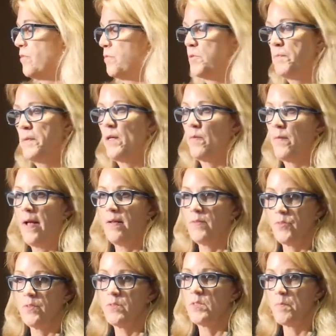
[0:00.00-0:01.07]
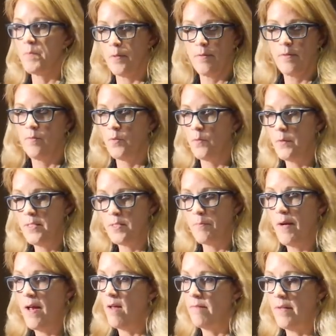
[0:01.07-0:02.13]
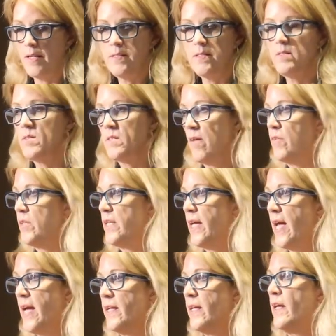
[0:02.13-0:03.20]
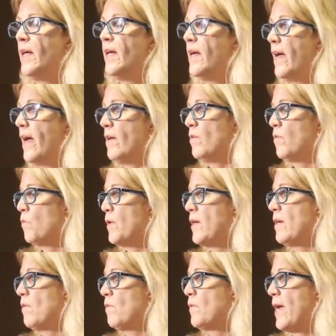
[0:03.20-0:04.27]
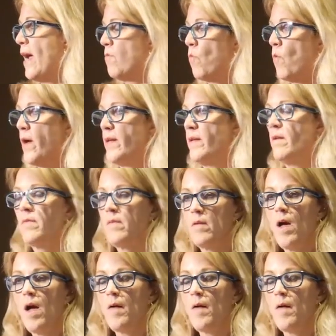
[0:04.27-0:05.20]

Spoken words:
It's been around since the birth of Louise Brown, 1978, and we have one